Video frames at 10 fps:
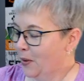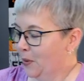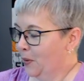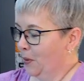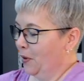
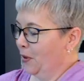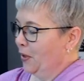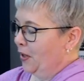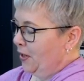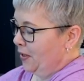
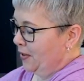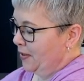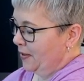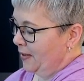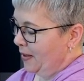Or
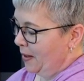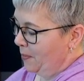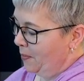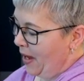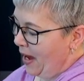
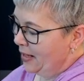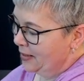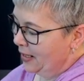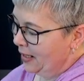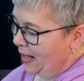
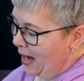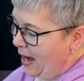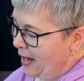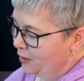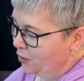passing
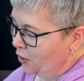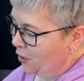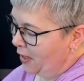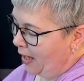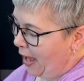gas
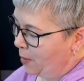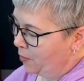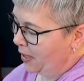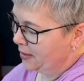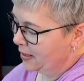during a
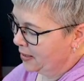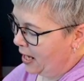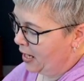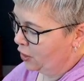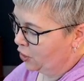
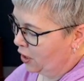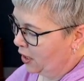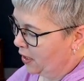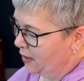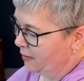
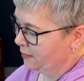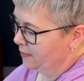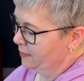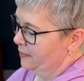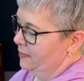presentation,
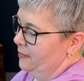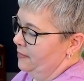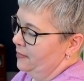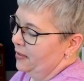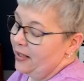
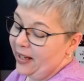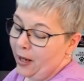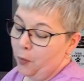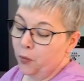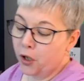like
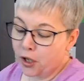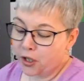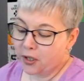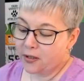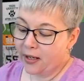at
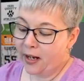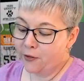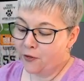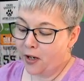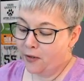work in
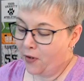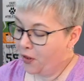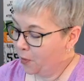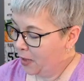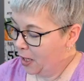front of
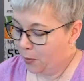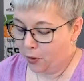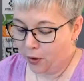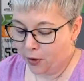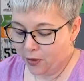other
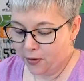people